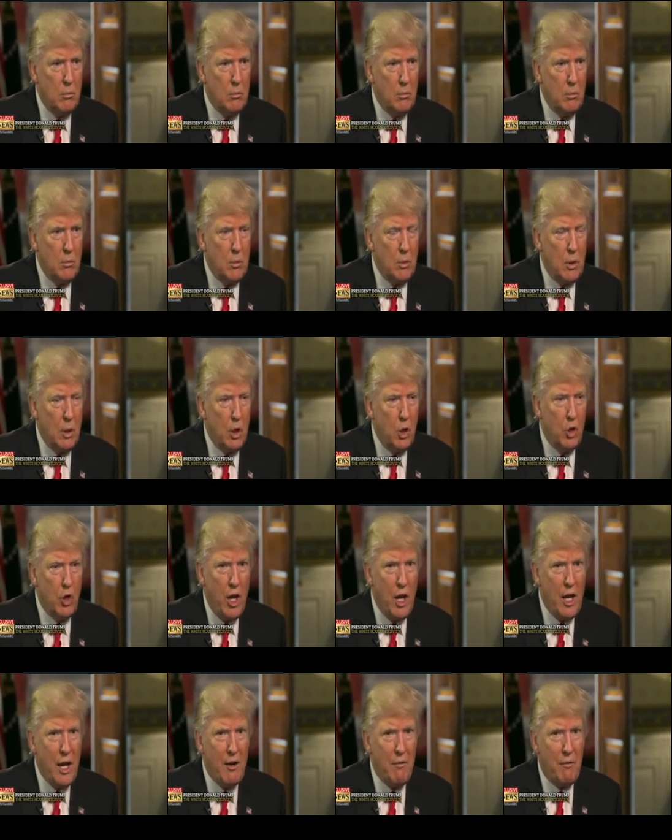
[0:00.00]
You can't
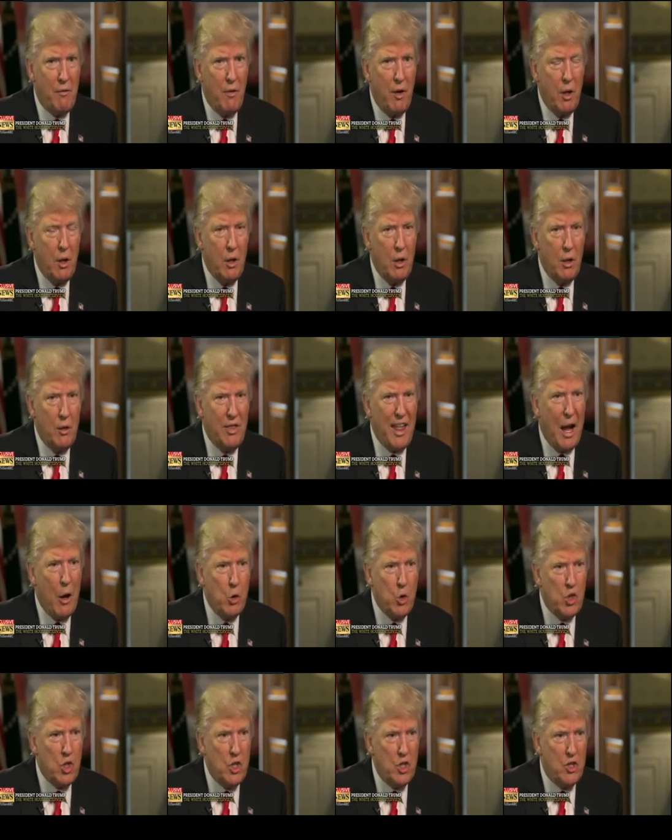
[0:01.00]
have
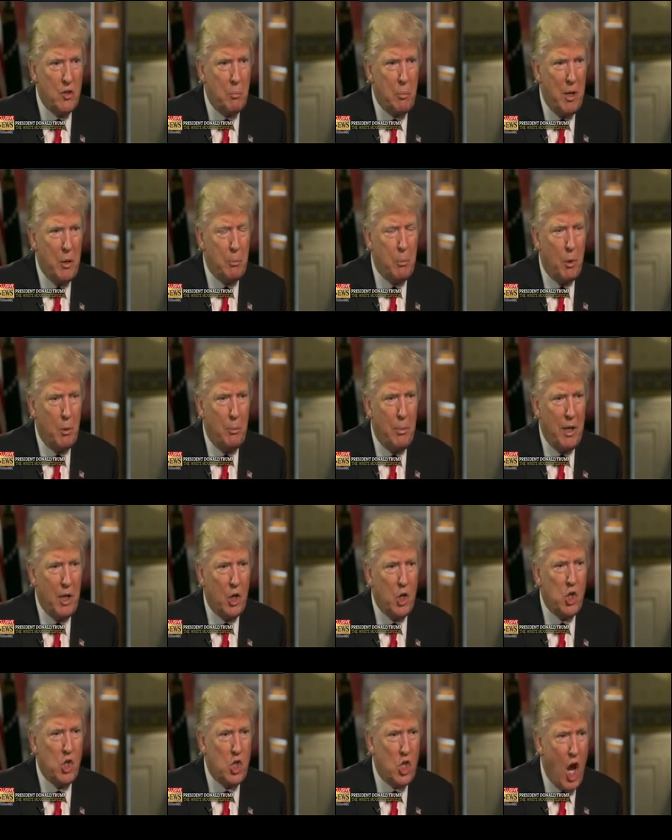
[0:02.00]
thousands of people being
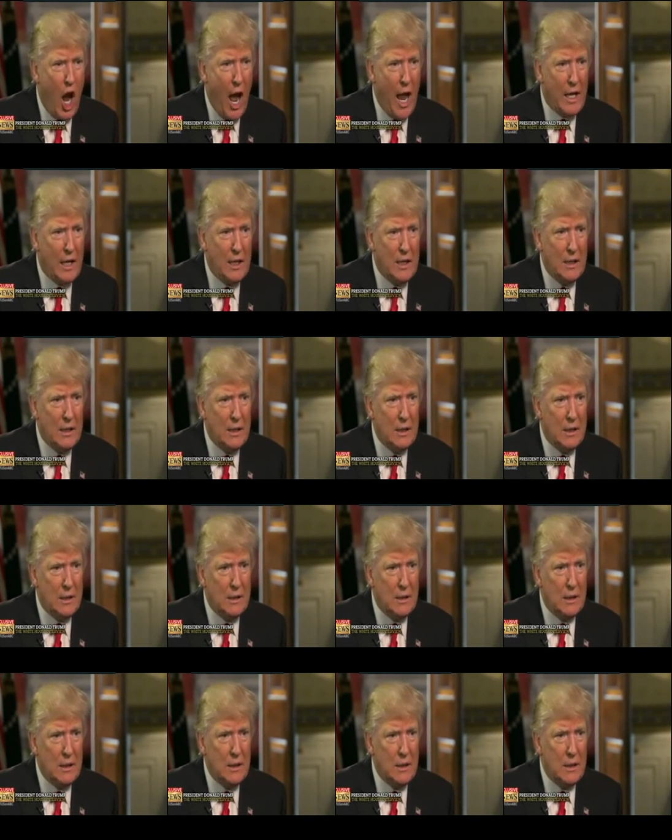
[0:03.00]
shot
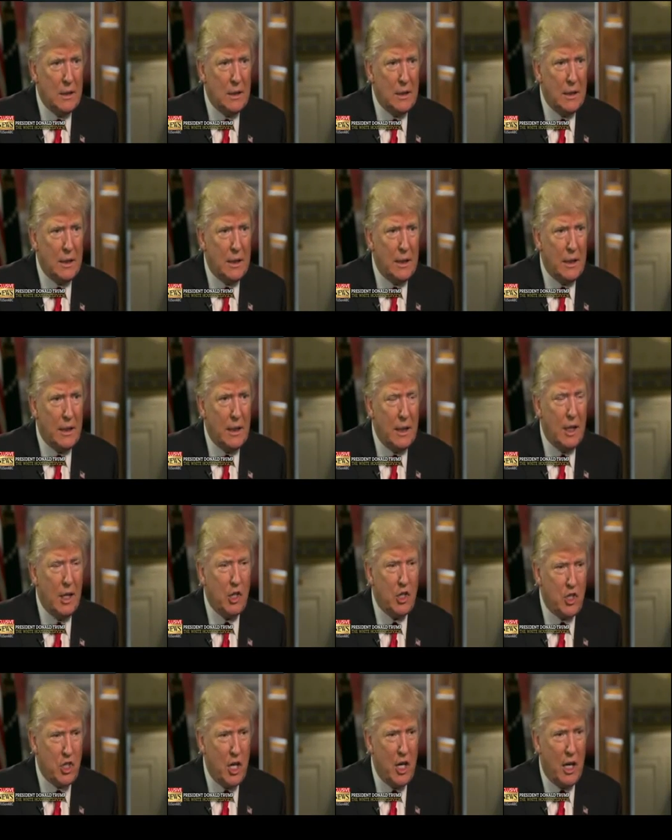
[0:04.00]
in a
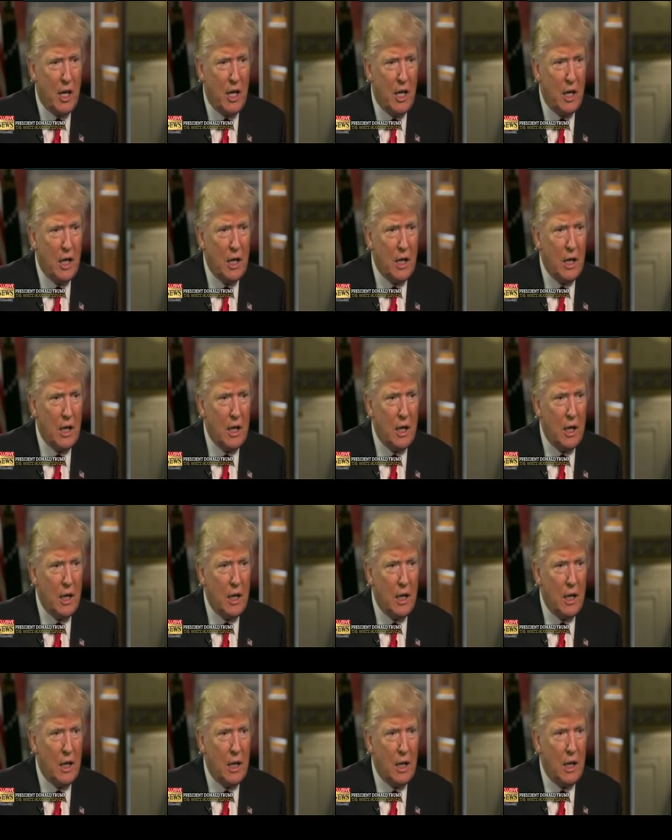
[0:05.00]
city,
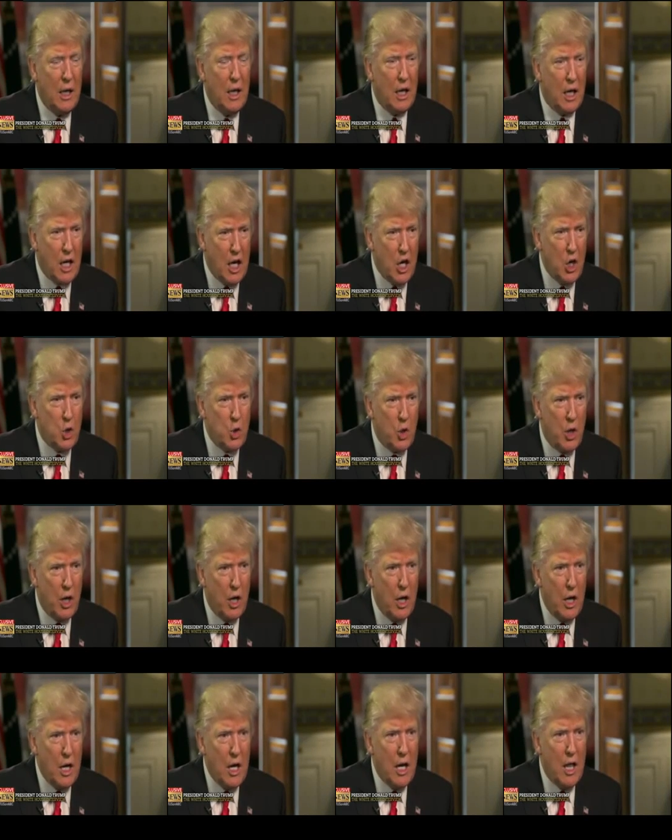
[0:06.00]
in a country
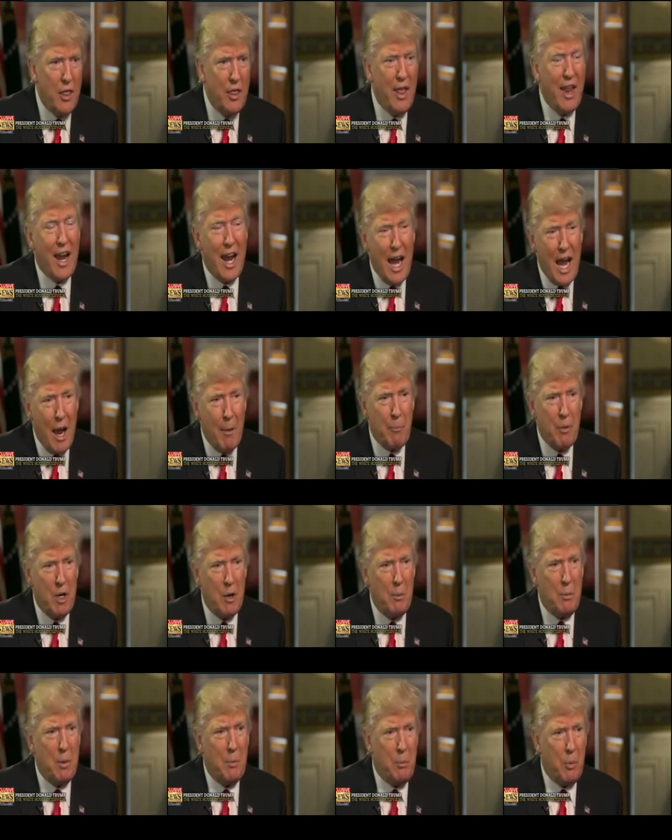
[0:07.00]
that I happen to be
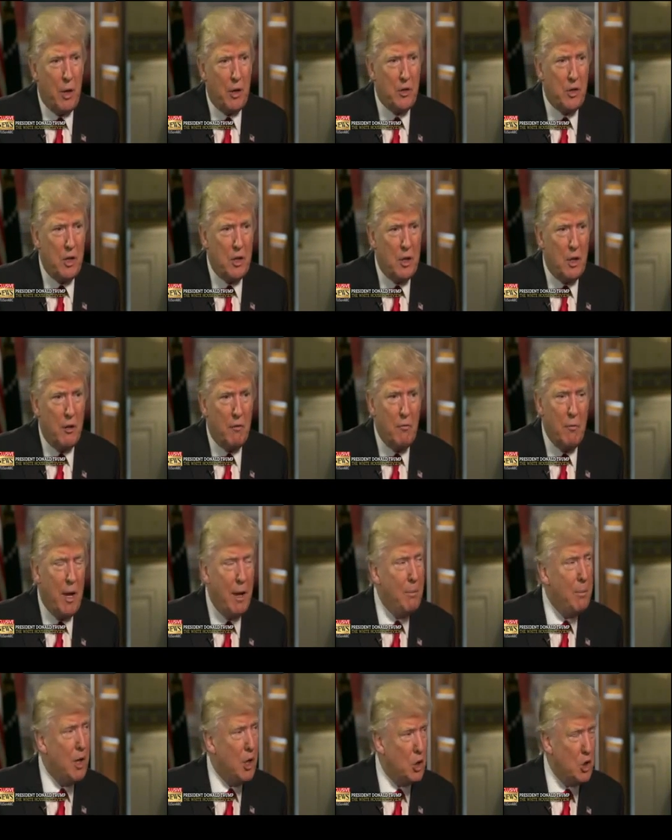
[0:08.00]
president of. Maybe
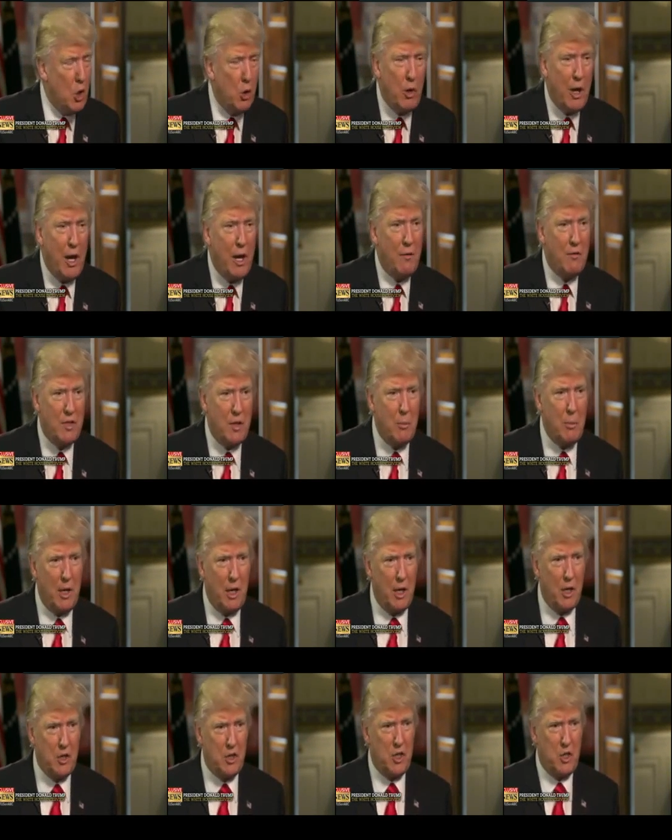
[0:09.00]
it's okay if somebody
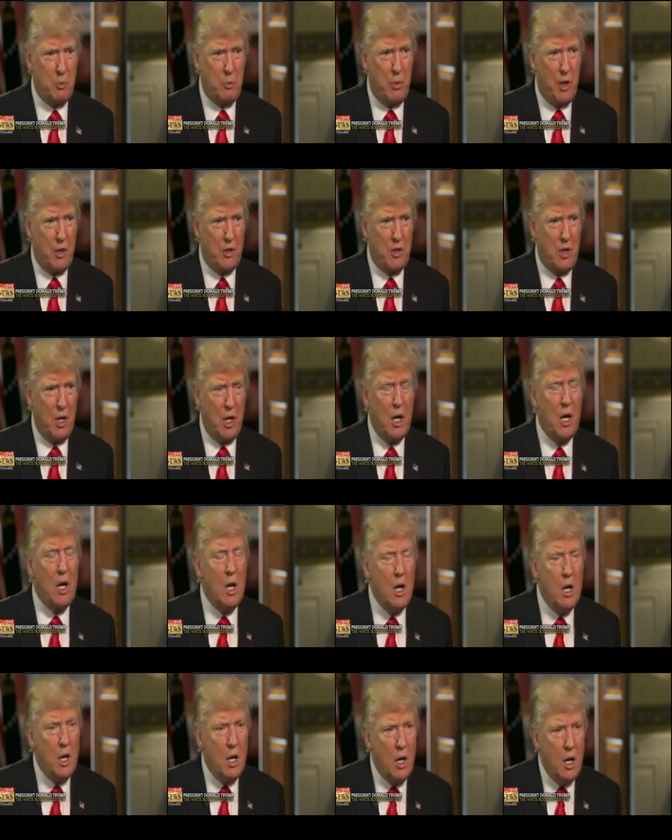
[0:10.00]
else is president.
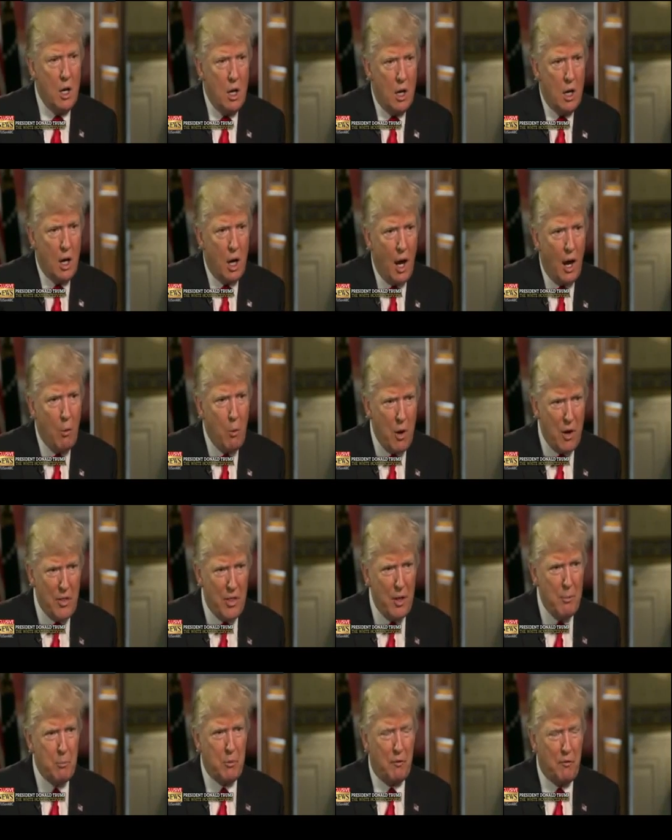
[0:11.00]
I want them
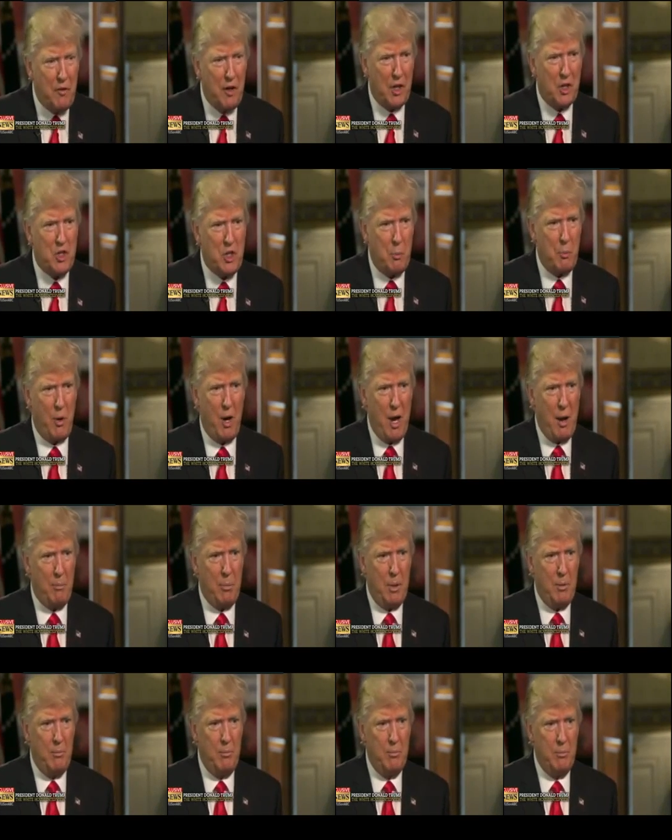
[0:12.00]
to fix the problem.
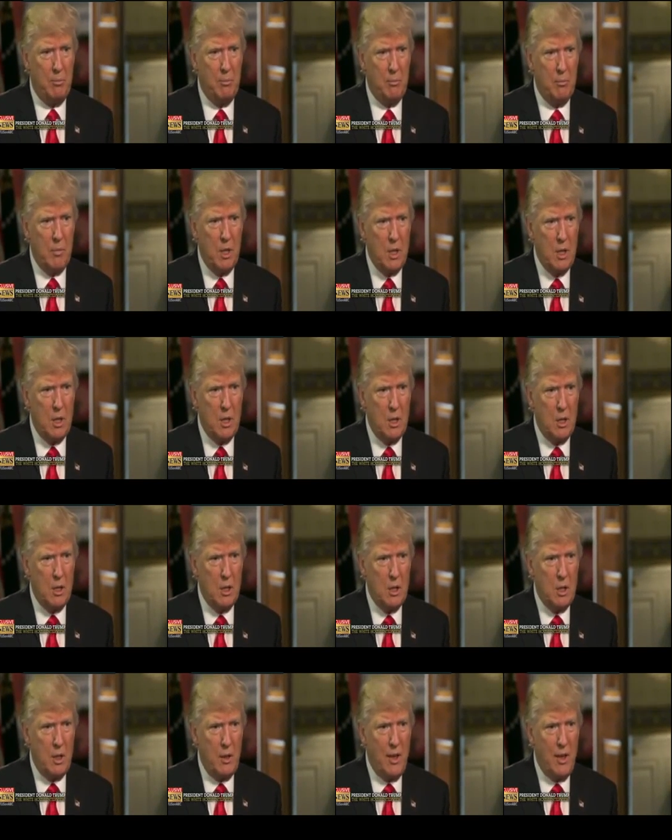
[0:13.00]
They have a